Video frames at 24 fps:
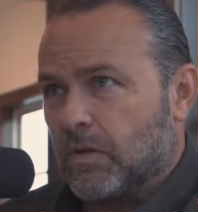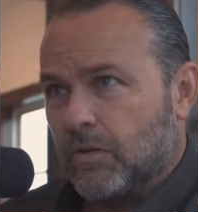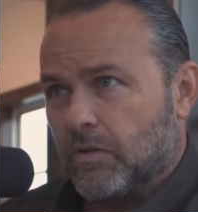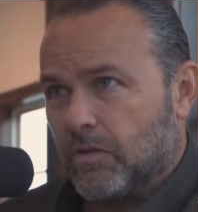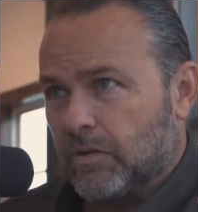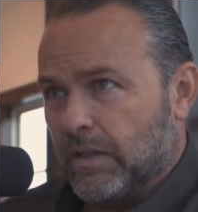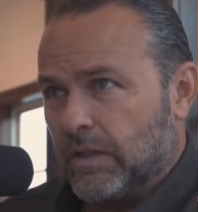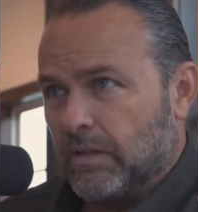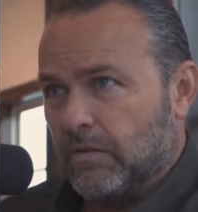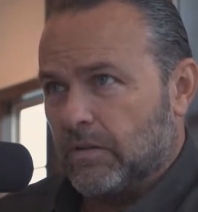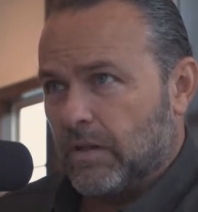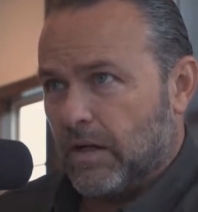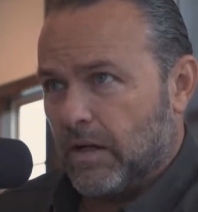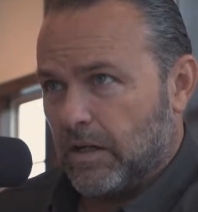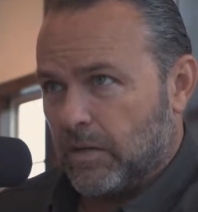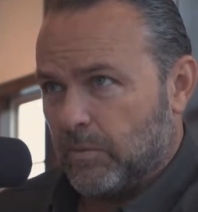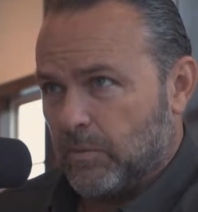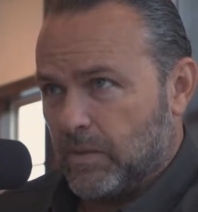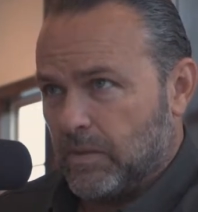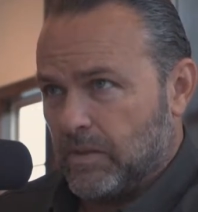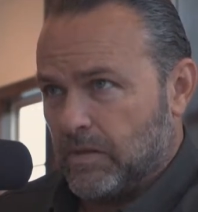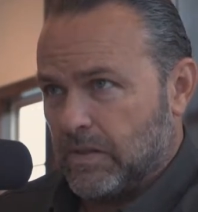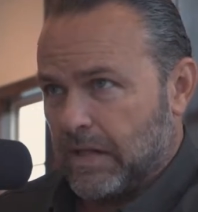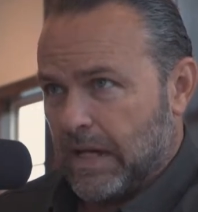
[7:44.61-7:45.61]
on their legal
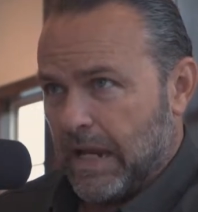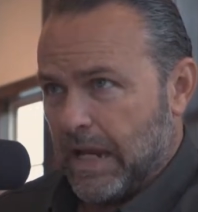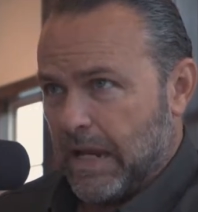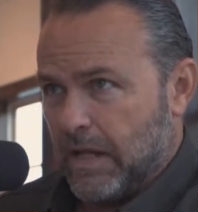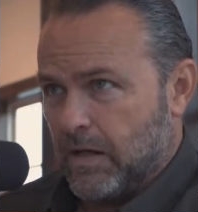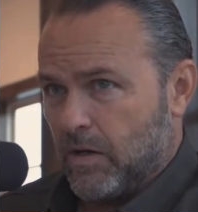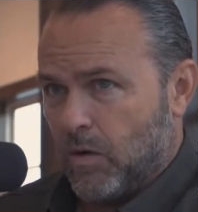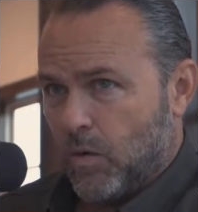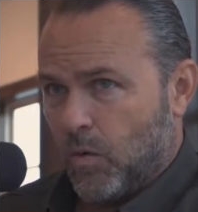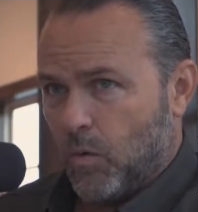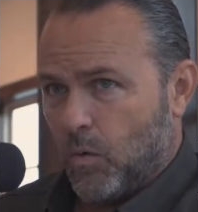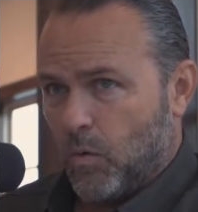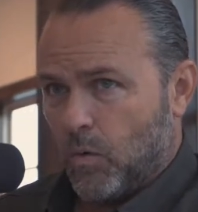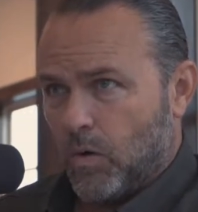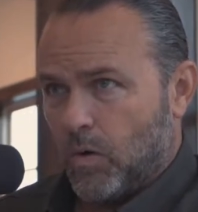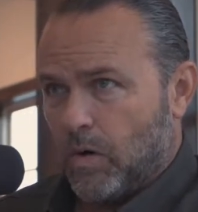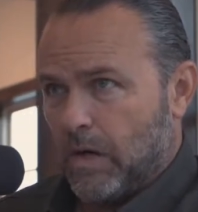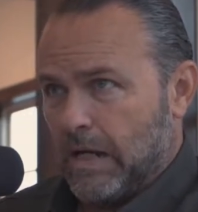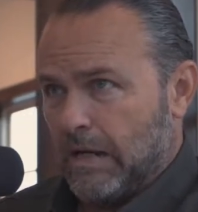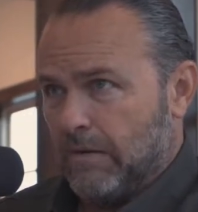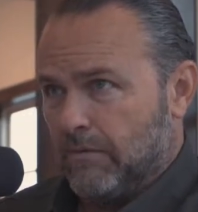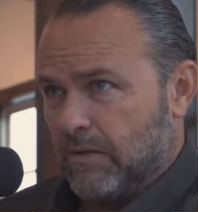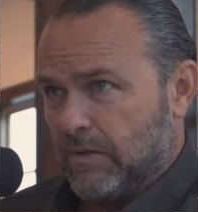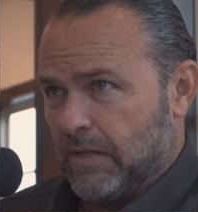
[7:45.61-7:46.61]
documents and
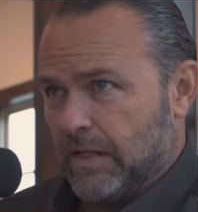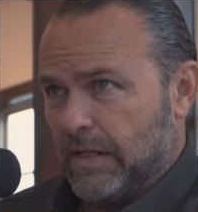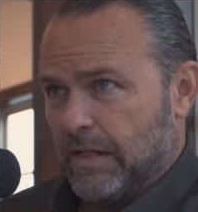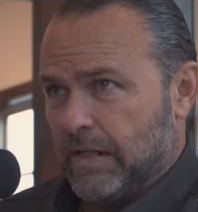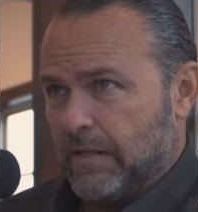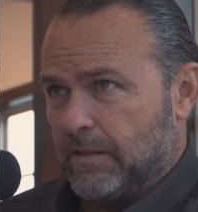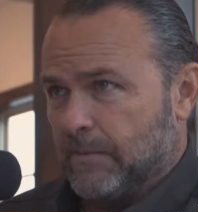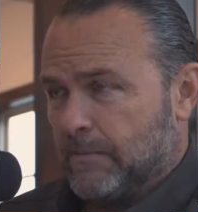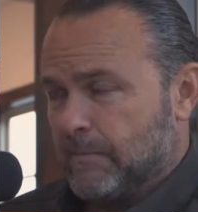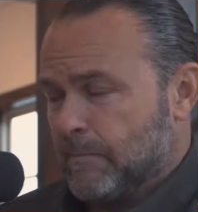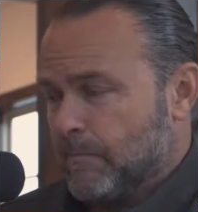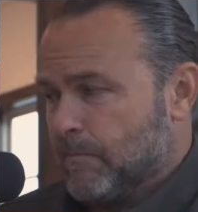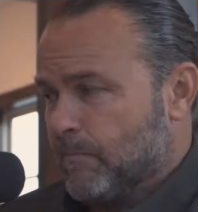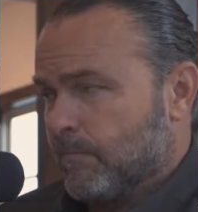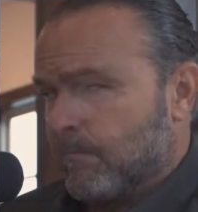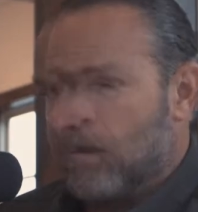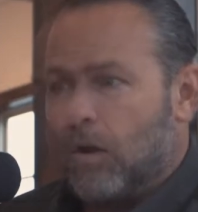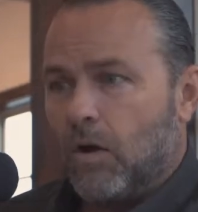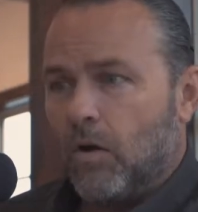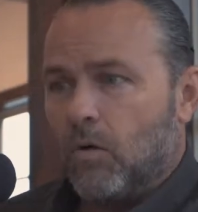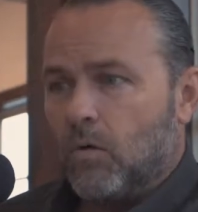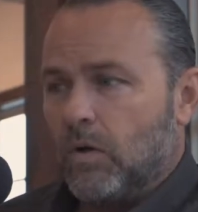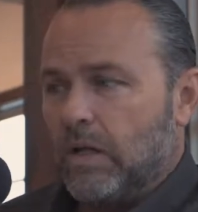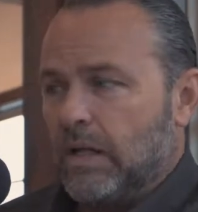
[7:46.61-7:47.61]
or even
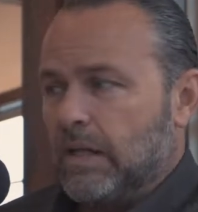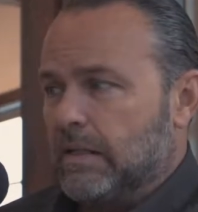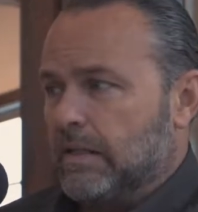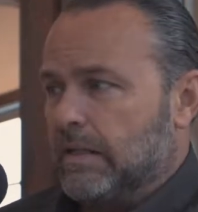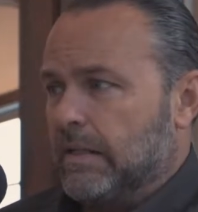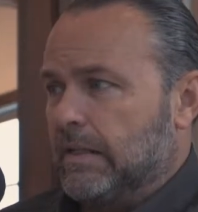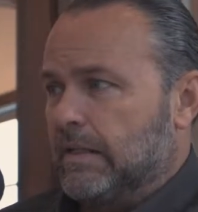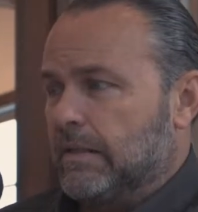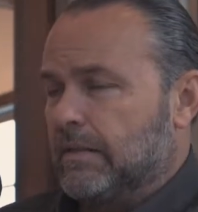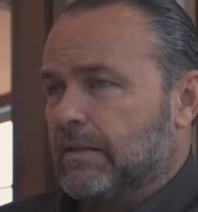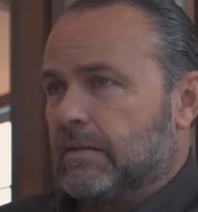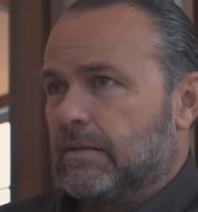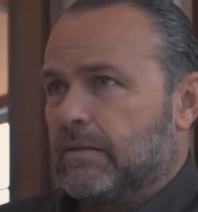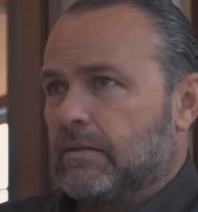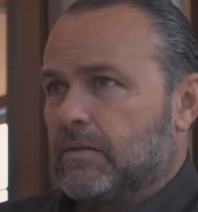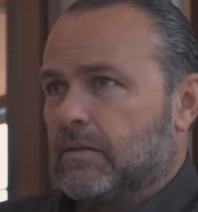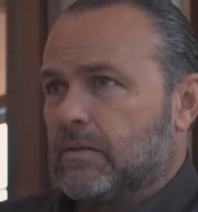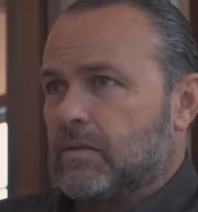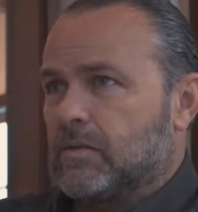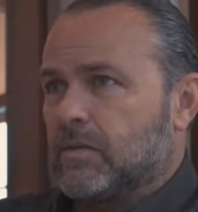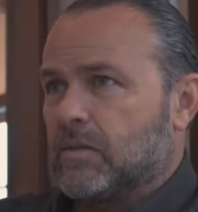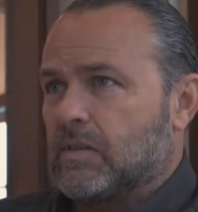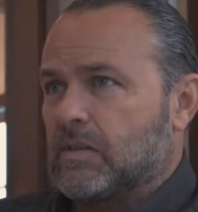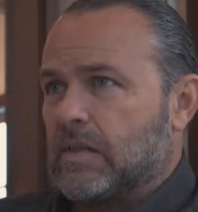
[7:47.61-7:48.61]
in
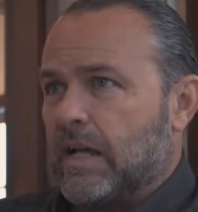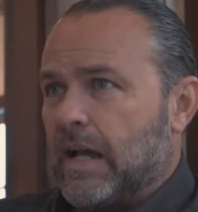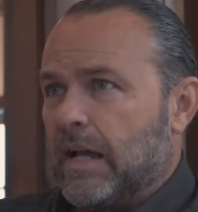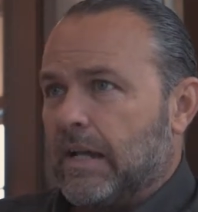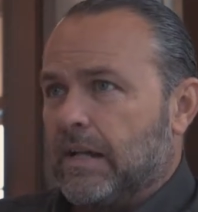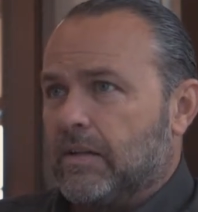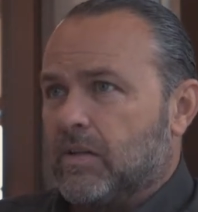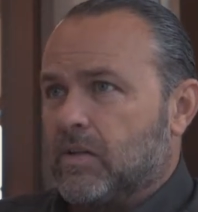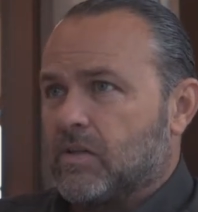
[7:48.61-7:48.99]
society,